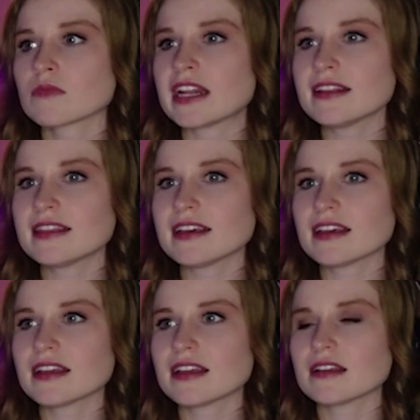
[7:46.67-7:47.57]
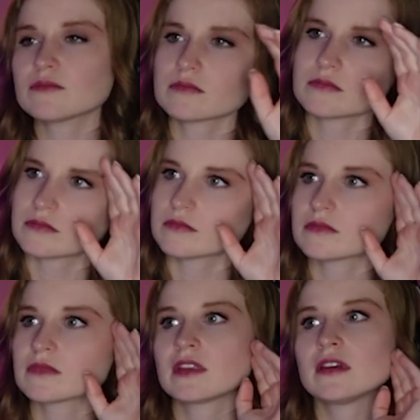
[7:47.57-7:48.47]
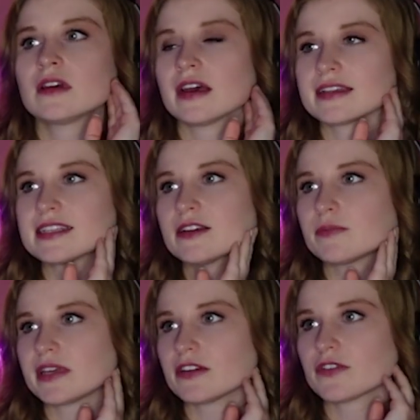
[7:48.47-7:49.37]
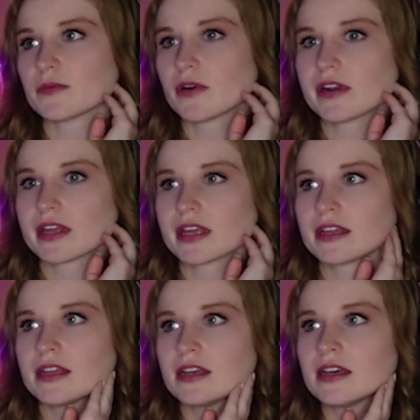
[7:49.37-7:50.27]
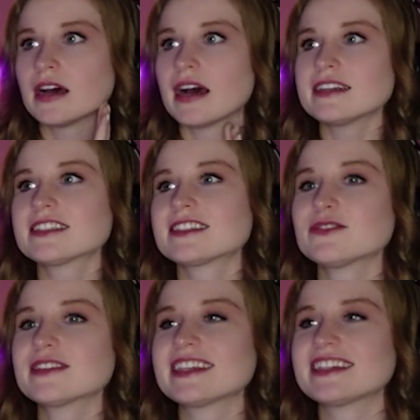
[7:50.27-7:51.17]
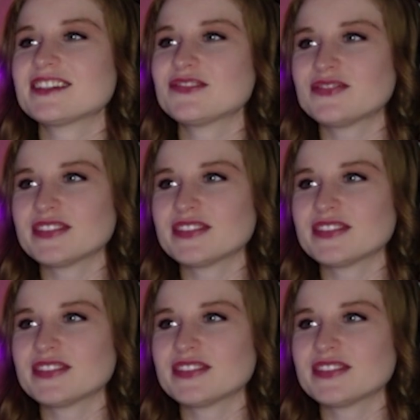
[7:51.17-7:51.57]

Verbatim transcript: He didn't think it... I guess they could be here for the party. I just don't get good